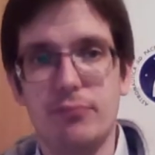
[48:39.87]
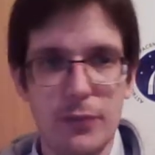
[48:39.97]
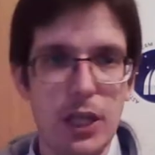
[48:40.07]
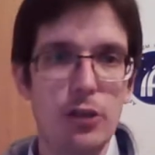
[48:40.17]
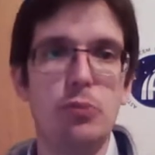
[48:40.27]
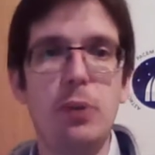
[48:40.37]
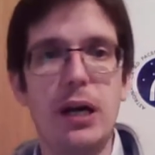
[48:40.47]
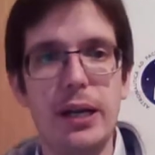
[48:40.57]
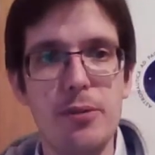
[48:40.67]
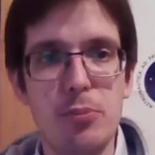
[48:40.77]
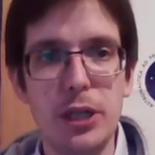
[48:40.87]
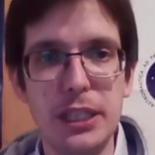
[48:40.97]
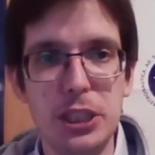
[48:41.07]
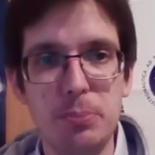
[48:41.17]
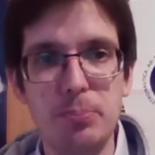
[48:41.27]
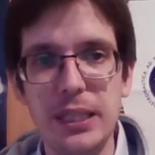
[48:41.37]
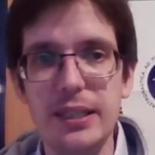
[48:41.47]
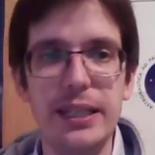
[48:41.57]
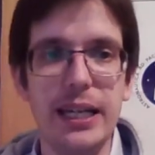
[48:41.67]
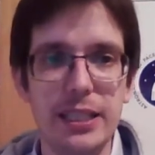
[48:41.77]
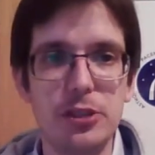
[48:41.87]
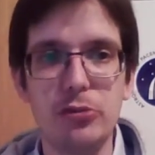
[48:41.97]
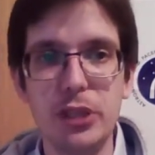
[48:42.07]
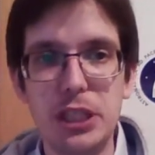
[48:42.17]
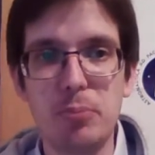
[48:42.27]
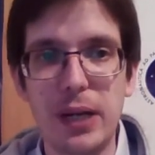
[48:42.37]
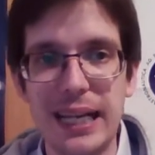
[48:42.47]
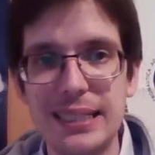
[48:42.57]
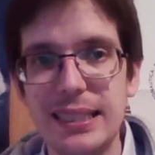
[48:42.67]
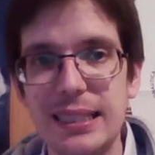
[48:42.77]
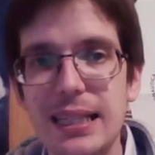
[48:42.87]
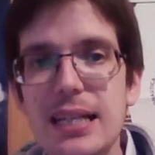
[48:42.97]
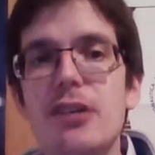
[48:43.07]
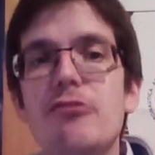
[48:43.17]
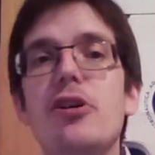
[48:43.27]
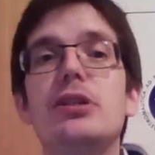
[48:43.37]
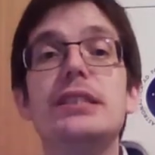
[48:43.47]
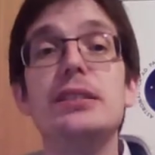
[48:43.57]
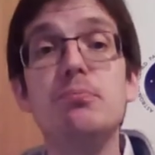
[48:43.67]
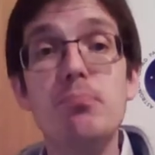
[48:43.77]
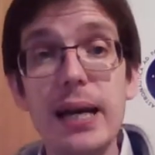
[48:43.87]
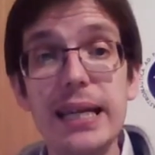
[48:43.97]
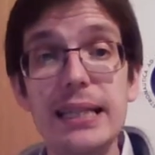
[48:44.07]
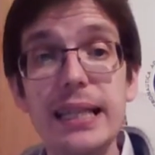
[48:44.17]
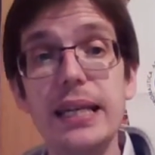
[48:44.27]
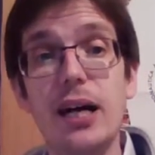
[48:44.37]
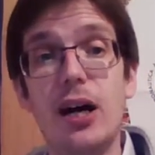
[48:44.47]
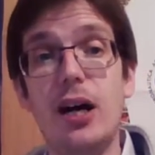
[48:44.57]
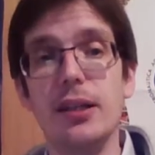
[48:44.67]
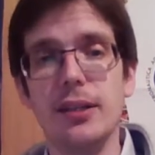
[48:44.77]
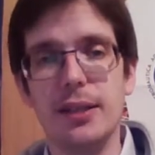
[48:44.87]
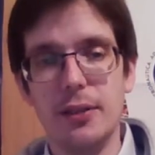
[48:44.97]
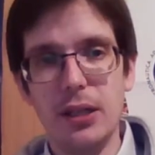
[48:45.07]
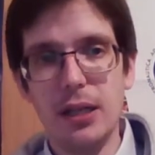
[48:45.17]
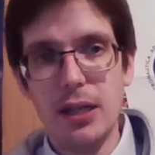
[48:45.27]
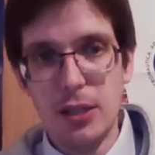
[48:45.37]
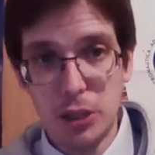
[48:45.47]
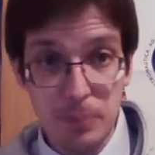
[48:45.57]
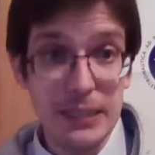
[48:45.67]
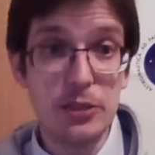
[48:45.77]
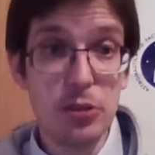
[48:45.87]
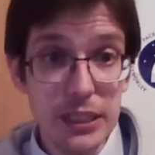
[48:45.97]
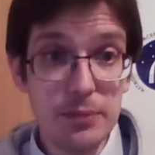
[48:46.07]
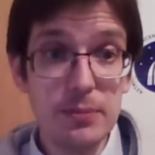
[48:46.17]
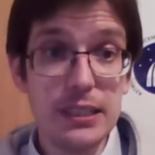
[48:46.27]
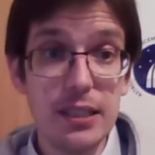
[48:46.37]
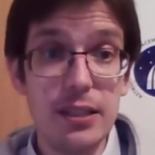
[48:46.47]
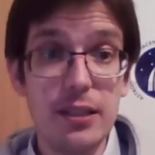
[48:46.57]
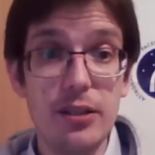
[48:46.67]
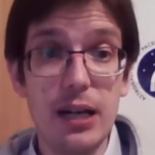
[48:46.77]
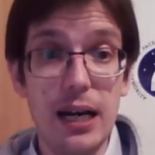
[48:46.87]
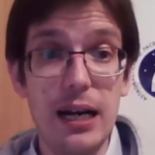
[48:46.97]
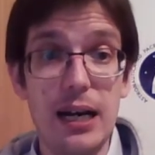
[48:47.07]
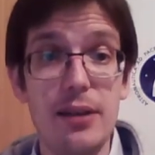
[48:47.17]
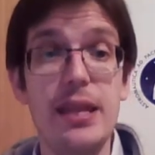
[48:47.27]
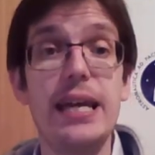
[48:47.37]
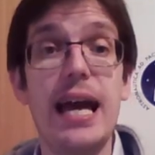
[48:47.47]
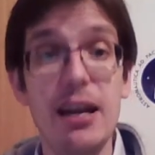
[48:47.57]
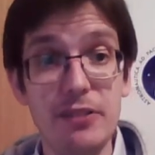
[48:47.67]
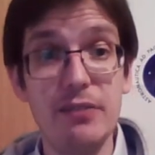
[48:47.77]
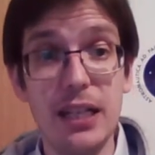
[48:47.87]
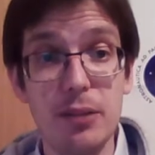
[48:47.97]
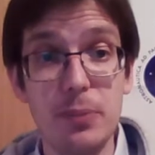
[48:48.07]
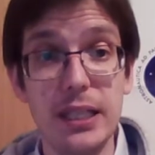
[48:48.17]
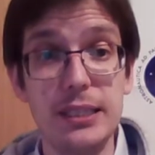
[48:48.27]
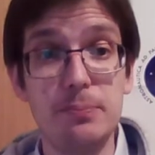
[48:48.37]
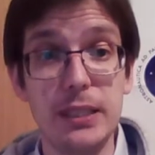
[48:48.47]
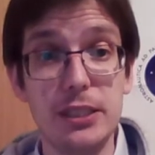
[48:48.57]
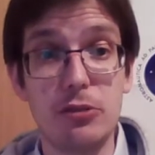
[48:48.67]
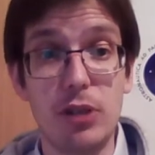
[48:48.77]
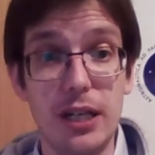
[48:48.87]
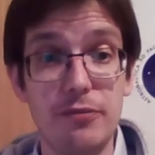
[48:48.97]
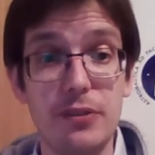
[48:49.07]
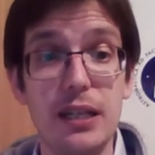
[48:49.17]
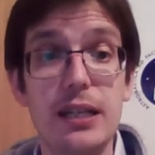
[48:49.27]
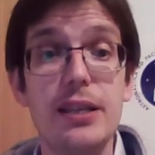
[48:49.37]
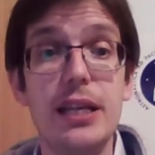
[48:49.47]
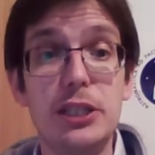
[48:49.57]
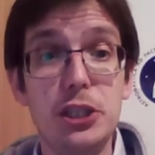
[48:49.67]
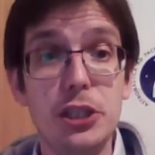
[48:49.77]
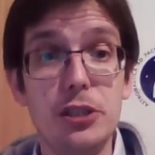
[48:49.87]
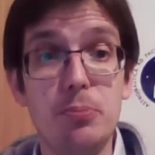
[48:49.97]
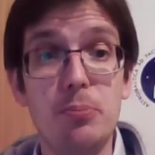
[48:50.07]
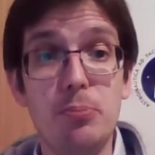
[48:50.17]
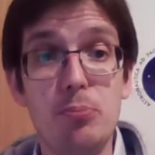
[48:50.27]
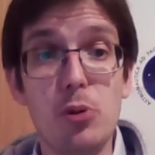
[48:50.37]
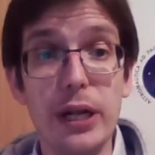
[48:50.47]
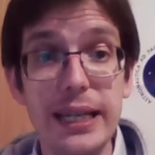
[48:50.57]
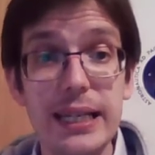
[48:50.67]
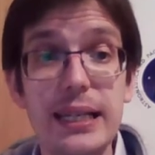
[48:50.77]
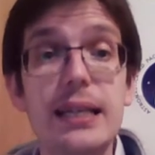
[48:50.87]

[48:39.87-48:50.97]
owned by the British billionaire Sir Richard Branson, focuses mainly on space tourism. So they have developed a spacecraft that should bring